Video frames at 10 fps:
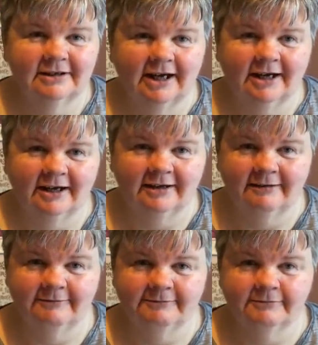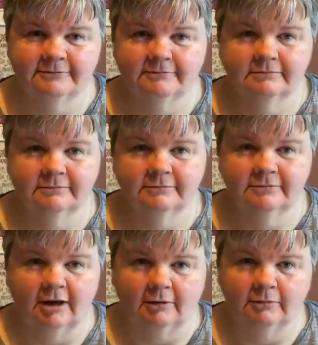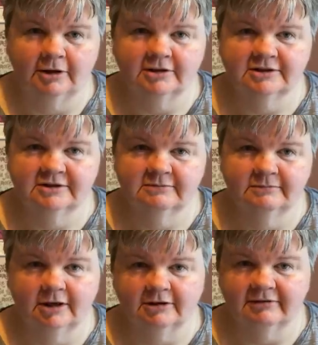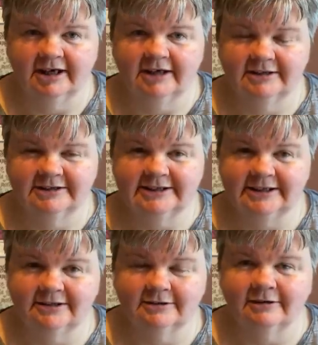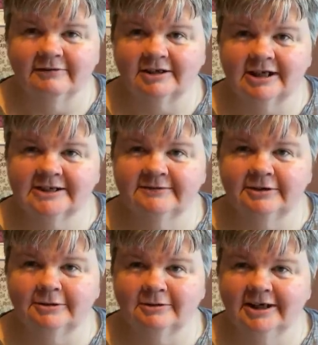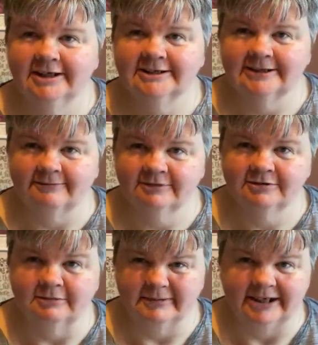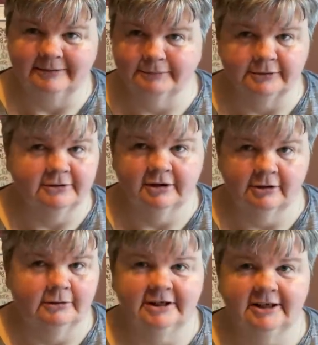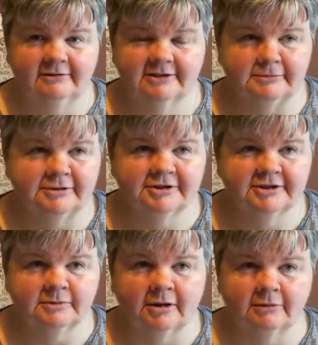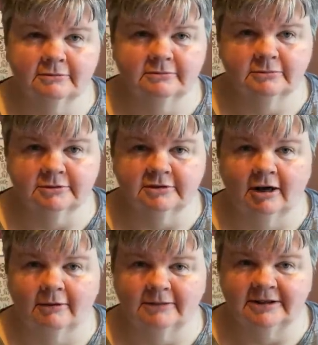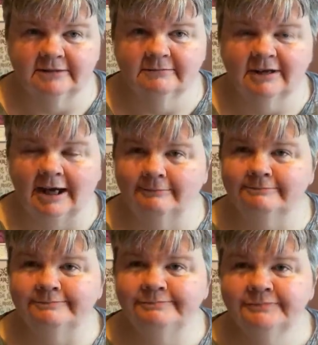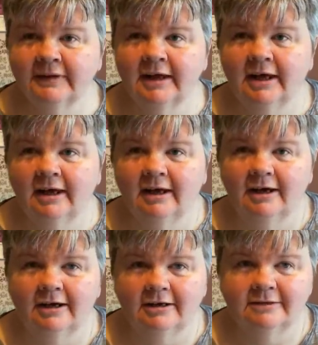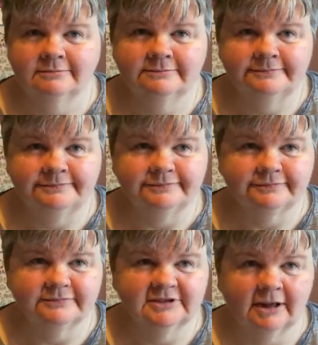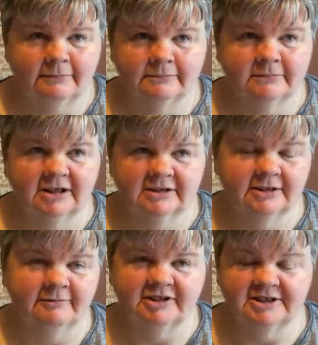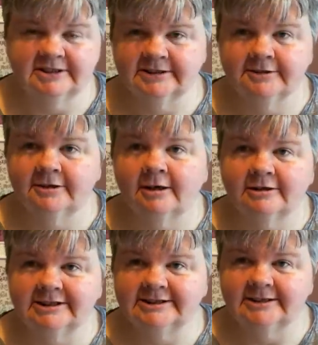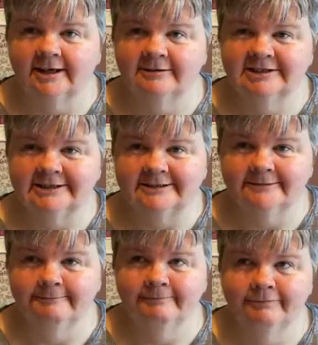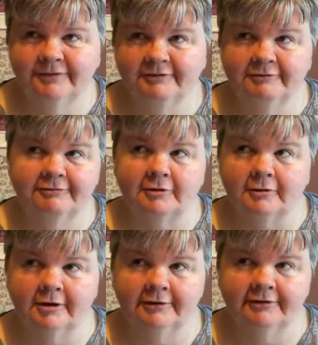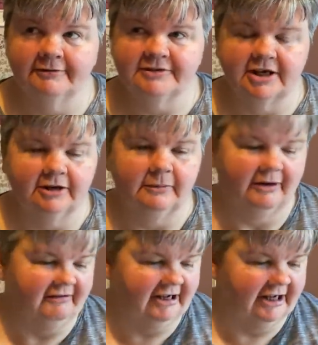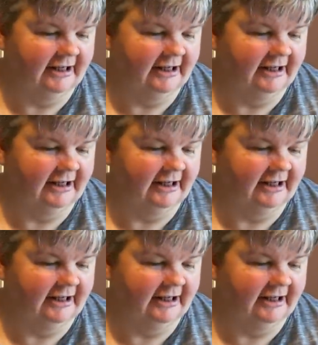I've not worked a great deal over the last few weeks. I've done a bit, but nowhere near as much as what would normally happen. It's obviously school holidays now till the 4th of January.